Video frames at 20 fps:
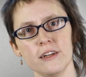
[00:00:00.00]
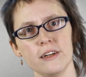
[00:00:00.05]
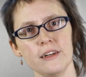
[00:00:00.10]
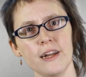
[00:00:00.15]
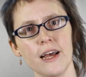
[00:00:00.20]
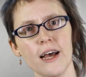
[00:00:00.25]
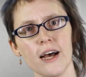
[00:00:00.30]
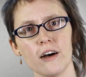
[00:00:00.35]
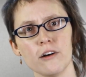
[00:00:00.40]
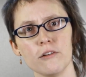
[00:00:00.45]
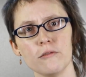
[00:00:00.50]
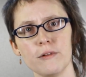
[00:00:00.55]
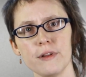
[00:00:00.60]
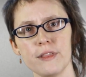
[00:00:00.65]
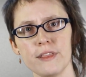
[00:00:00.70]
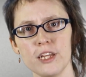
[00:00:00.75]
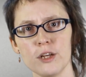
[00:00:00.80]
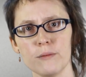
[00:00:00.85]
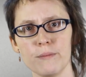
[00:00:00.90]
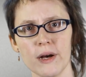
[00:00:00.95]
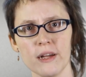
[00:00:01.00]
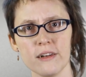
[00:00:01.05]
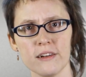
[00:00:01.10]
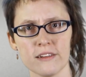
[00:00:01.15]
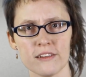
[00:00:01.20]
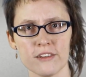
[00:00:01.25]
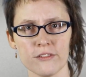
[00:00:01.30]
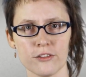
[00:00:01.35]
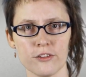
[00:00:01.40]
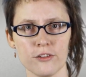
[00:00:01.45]
Now, with the
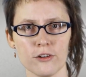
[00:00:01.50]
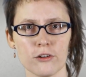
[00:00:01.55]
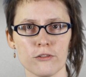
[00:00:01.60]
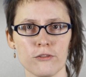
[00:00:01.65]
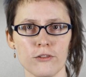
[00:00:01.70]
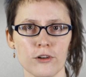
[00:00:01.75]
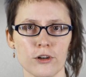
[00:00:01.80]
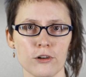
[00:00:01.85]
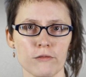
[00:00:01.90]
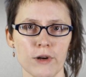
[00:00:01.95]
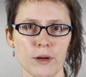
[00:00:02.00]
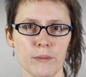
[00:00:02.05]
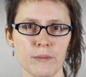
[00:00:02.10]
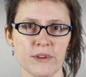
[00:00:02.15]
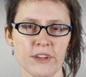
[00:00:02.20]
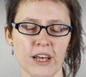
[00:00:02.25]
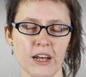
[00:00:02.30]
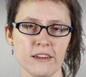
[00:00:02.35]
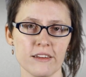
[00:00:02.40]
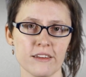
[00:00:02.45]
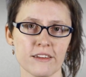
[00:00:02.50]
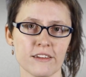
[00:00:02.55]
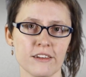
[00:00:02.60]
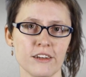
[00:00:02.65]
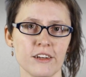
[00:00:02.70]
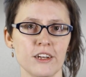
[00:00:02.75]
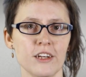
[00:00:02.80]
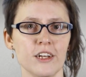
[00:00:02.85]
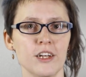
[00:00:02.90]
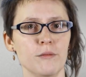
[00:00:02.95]
abundance of stock photo websites,
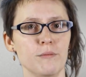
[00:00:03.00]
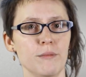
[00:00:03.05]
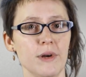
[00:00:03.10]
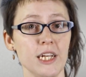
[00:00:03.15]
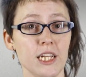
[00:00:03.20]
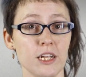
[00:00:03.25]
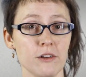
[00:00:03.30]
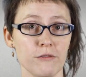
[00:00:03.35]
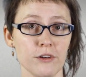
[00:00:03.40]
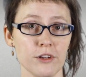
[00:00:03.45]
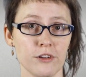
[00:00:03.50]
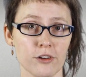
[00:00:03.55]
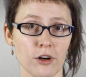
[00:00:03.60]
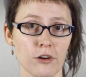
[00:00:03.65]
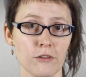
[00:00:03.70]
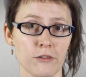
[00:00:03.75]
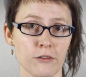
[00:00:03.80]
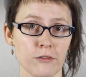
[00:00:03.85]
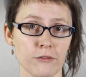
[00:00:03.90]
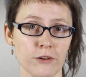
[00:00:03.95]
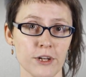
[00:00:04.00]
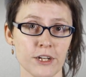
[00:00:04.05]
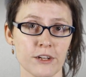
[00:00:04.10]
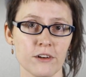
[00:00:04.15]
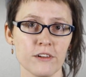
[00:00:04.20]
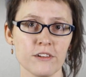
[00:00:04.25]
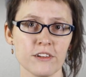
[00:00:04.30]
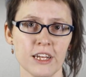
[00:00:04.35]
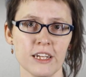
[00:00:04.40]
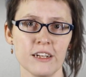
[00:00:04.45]
many of which offer free
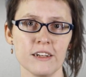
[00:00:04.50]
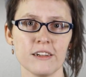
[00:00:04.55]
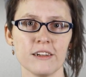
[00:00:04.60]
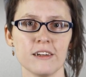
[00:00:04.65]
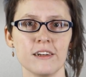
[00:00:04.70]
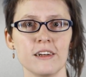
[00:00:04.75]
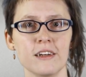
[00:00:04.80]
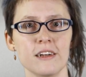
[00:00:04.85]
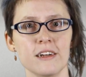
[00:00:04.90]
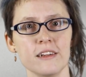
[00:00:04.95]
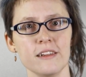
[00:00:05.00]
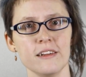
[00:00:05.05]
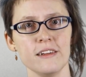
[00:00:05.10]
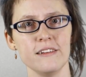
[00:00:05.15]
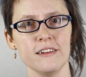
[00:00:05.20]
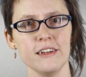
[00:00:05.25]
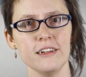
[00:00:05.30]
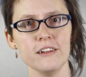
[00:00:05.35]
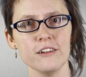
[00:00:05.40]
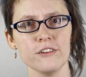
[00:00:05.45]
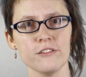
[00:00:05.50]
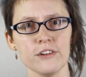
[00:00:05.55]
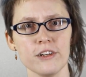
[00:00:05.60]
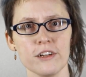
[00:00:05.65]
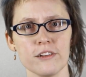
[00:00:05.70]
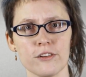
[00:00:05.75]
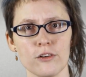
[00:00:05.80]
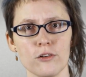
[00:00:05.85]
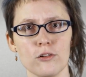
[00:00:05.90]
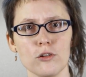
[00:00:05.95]
content, this industry
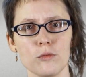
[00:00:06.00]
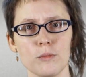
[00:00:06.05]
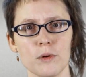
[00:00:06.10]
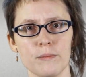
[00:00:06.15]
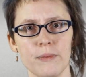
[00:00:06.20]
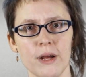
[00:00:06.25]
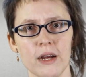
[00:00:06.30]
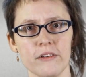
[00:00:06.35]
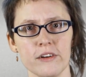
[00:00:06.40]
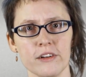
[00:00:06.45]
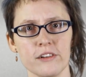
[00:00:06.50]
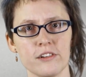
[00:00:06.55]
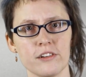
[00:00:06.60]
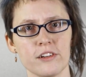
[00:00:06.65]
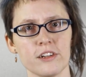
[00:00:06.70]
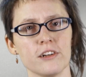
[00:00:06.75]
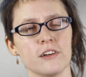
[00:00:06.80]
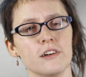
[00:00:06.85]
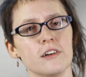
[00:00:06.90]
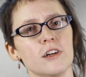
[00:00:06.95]
has all but perished.